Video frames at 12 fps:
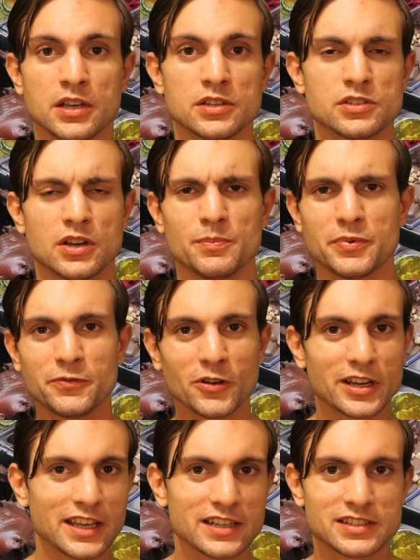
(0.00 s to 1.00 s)
So before I
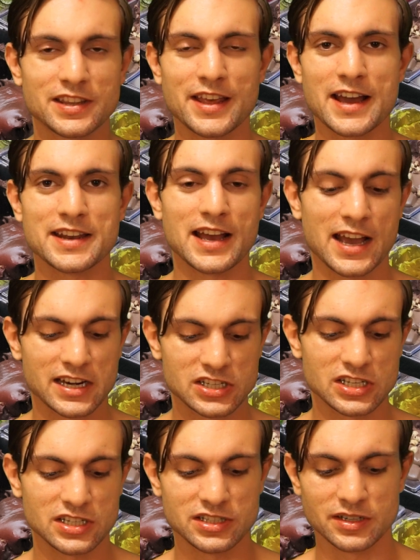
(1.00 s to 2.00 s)
get into that, I
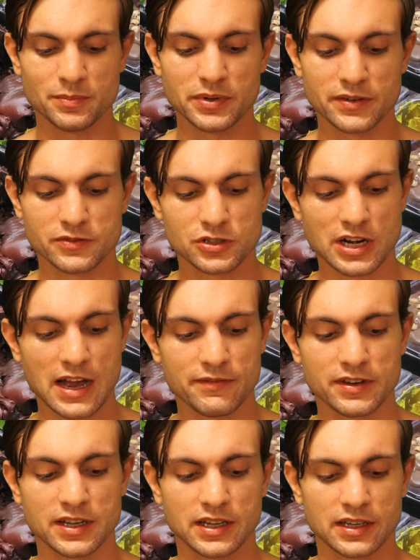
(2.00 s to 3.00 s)
actually did a bit of
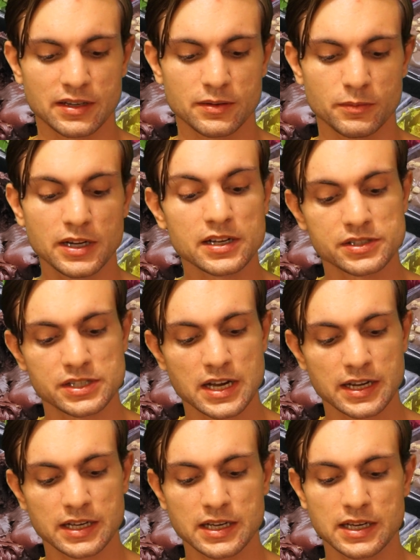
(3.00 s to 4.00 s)
traveling when I was
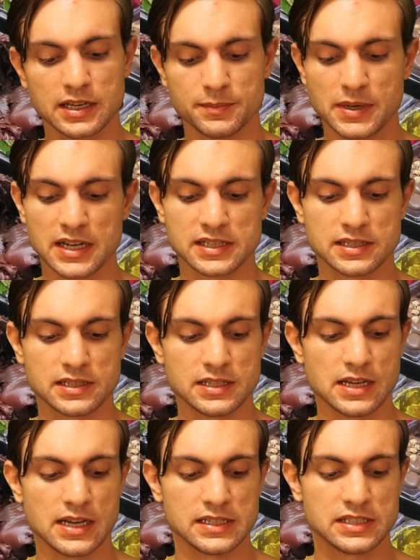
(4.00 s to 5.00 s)
younger. In my
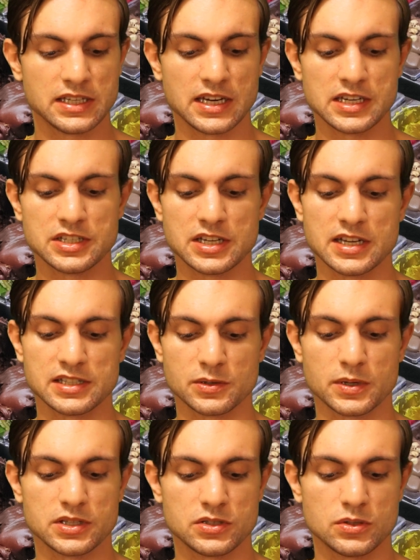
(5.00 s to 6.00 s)
teenage years, I
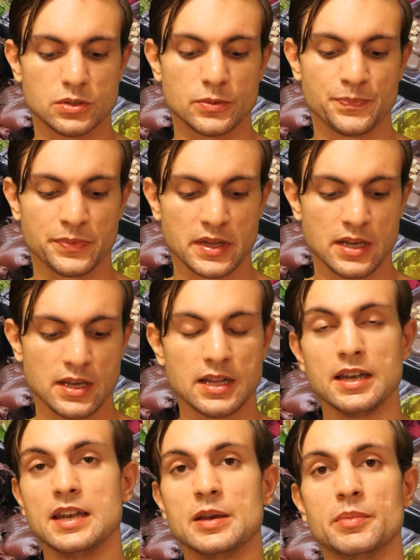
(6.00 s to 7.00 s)
went to
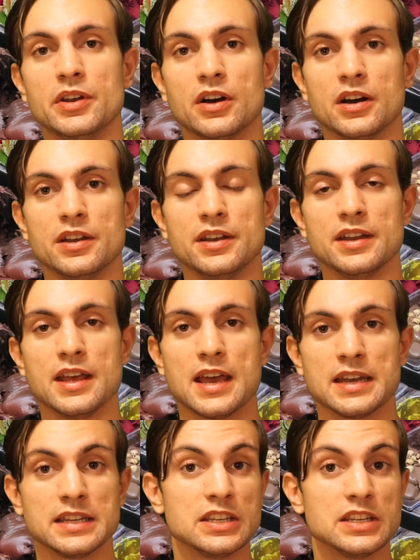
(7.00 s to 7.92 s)
Lebanon and